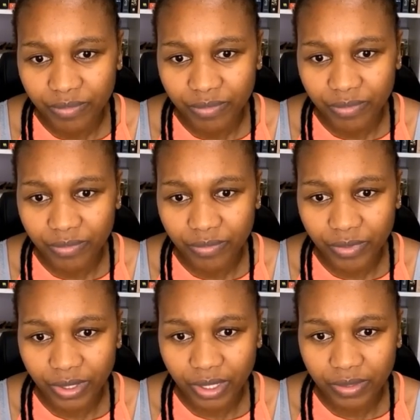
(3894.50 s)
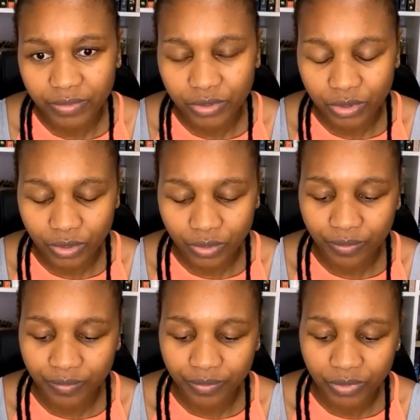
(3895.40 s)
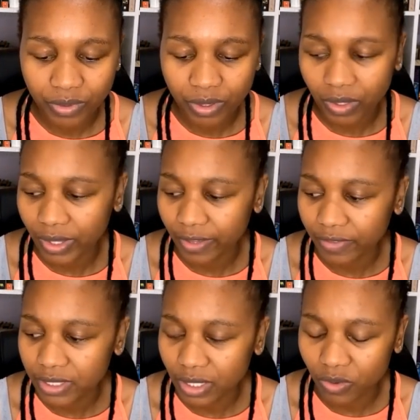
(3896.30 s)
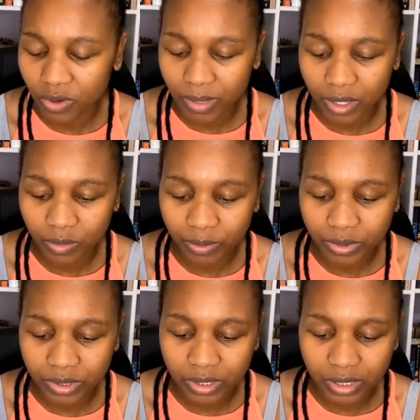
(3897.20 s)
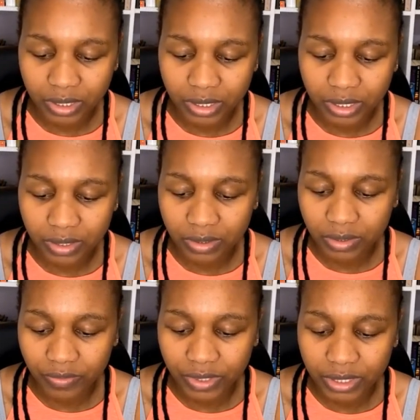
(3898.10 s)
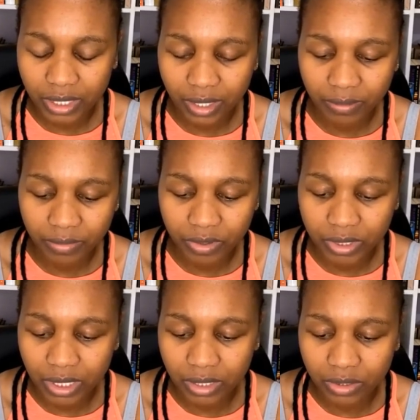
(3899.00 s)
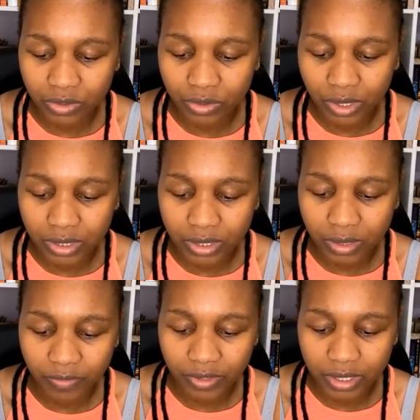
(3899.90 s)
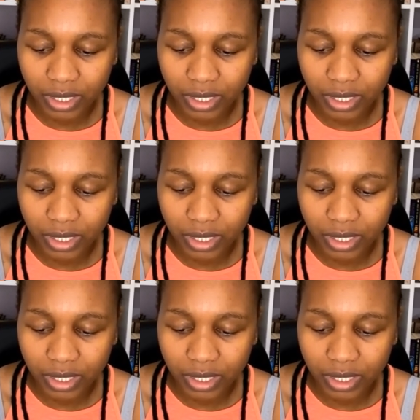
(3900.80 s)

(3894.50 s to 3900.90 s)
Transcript: Yeah, so I'll have the sangoma. I'll put the details of the time because I need to ask them of the time.